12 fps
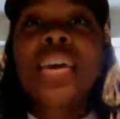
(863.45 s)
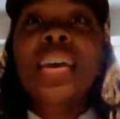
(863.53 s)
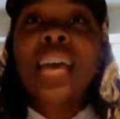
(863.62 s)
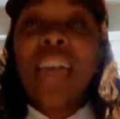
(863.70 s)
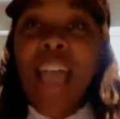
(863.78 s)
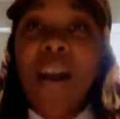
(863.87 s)

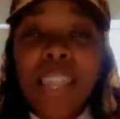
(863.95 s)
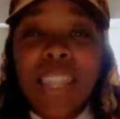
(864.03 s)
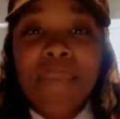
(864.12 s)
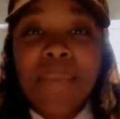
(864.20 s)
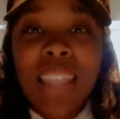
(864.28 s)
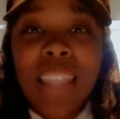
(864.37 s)
And how I
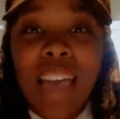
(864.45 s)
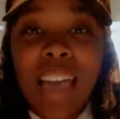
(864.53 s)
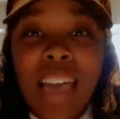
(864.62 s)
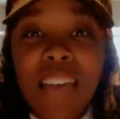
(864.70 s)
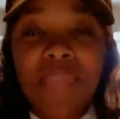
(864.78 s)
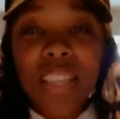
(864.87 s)
live my
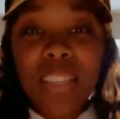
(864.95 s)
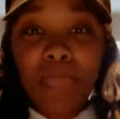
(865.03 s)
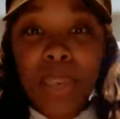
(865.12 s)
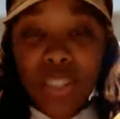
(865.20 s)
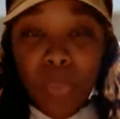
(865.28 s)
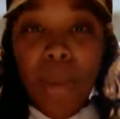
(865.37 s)
life is
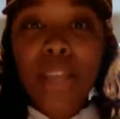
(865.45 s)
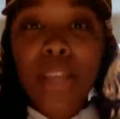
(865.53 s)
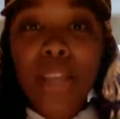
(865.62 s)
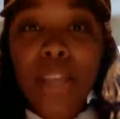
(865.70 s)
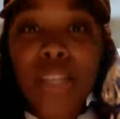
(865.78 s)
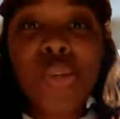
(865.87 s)
based on my
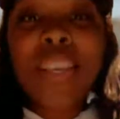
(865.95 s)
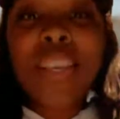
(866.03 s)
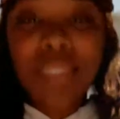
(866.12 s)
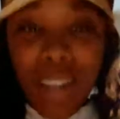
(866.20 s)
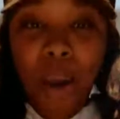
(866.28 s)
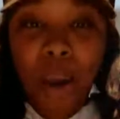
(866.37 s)
choice
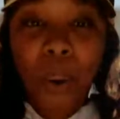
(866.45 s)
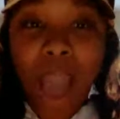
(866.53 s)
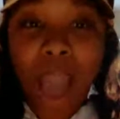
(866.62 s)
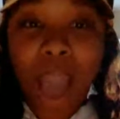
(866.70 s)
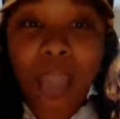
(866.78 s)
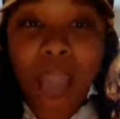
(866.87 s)
on how
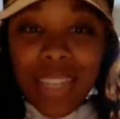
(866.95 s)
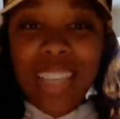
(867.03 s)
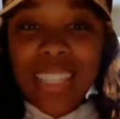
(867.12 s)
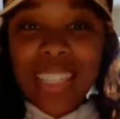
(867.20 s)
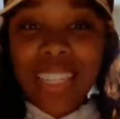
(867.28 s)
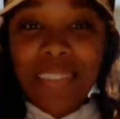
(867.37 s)
I
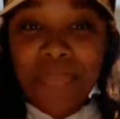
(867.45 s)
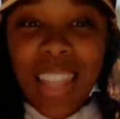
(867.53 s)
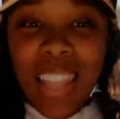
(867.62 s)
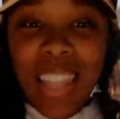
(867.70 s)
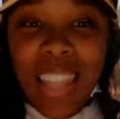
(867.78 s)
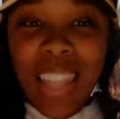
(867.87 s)
decide to live my
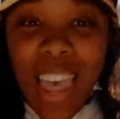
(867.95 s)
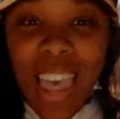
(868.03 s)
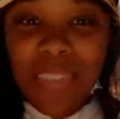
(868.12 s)
life.